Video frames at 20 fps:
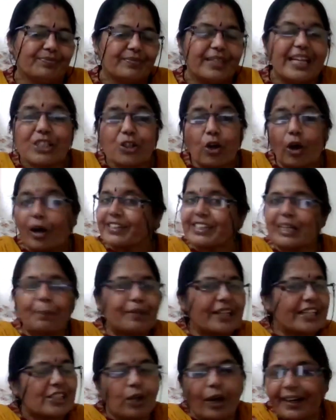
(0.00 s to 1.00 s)
This
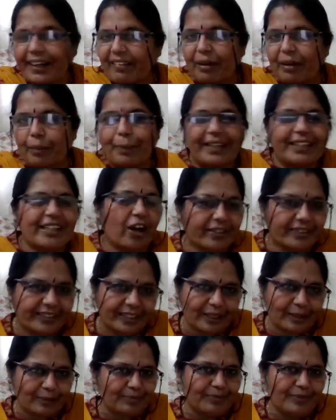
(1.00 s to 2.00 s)
concept is not given by the
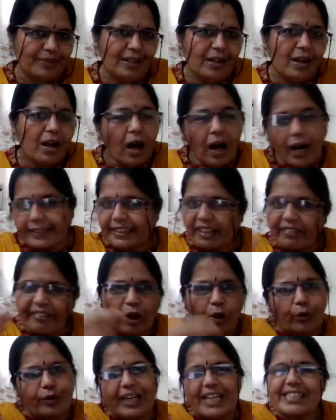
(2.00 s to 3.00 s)
author. Author
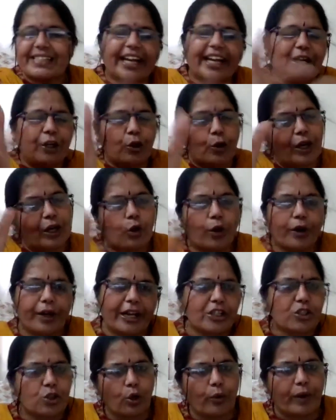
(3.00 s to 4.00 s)
will only say dual
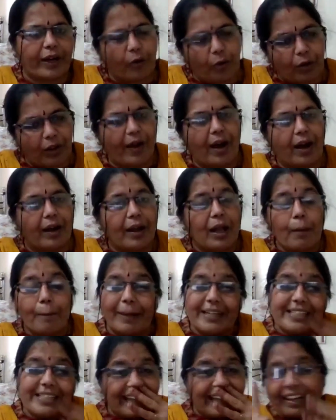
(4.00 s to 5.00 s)
codon solvar avladhaan,
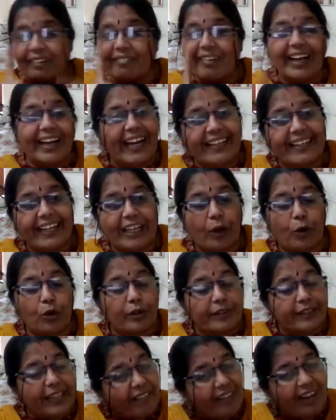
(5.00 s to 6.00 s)
but children will get it out.
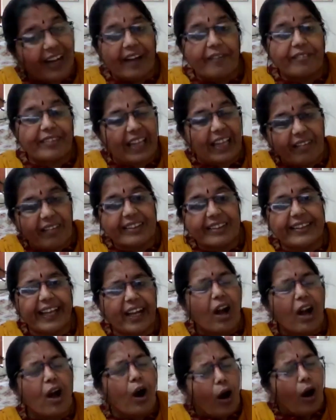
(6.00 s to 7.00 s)
They will
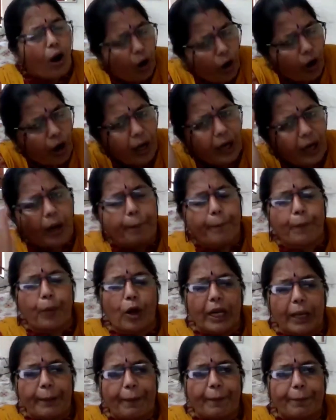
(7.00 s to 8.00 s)
think all
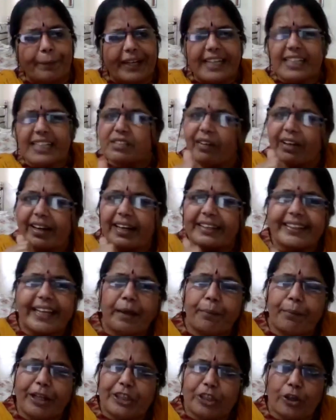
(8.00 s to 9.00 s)
polypeptides will contain
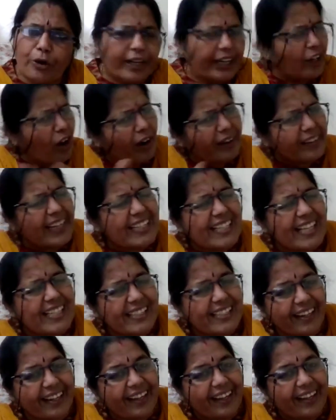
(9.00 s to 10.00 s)
methionine. Not
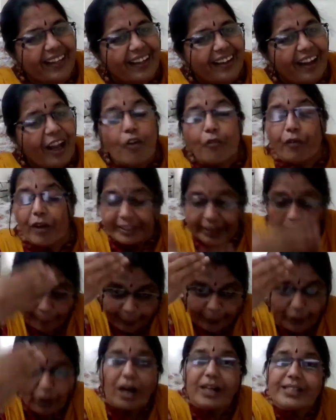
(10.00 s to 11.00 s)
necessary. For the
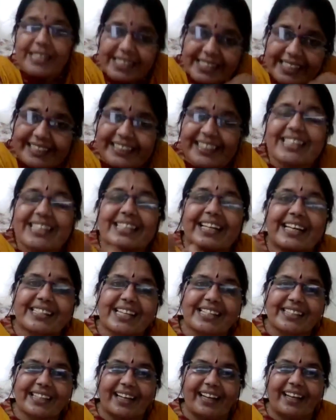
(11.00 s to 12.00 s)
process, it is
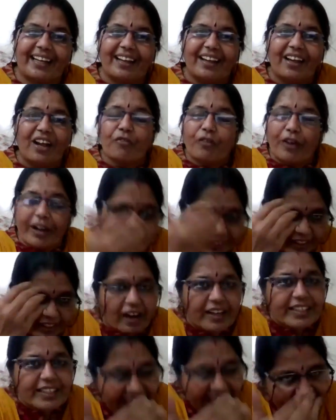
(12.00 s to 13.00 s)
necessary. For
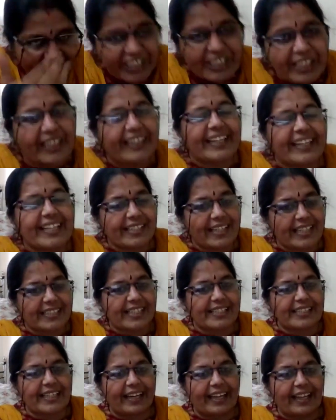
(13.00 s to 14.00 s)
translation, it is
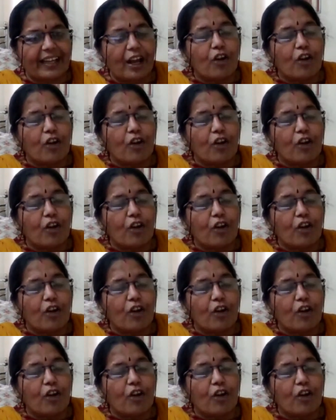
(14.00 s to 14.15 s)
necessary.